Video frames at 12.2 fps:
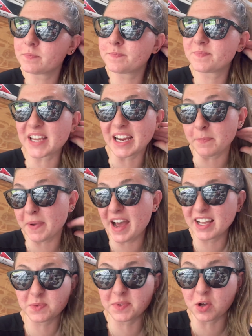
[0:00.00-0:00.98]
Second
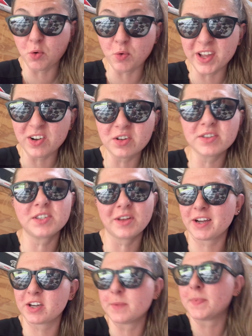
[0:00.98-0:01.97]
pass with the oil, so
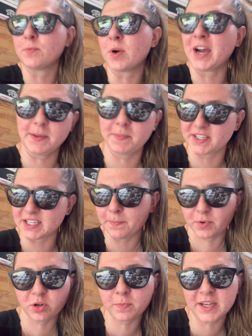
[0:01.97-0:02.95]
that could have been why I picked up a
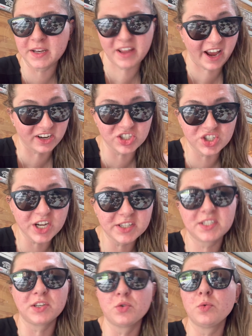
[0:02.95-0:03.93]
little bit extra
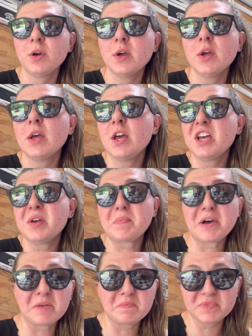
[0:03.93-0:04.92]
too.
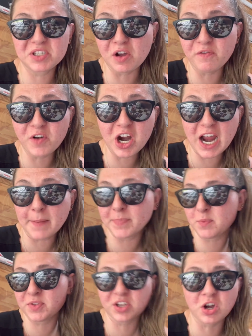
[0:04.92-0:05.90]
But so far happy
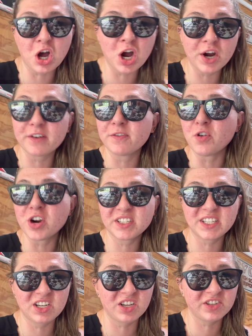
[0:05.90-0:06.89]
with the car.
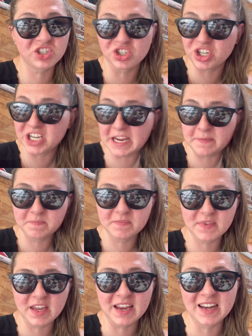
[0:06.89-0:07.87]
14 on the tree,
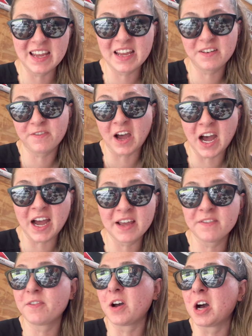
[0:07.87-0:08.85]

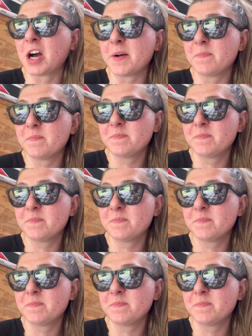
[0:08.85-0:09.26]
88.5.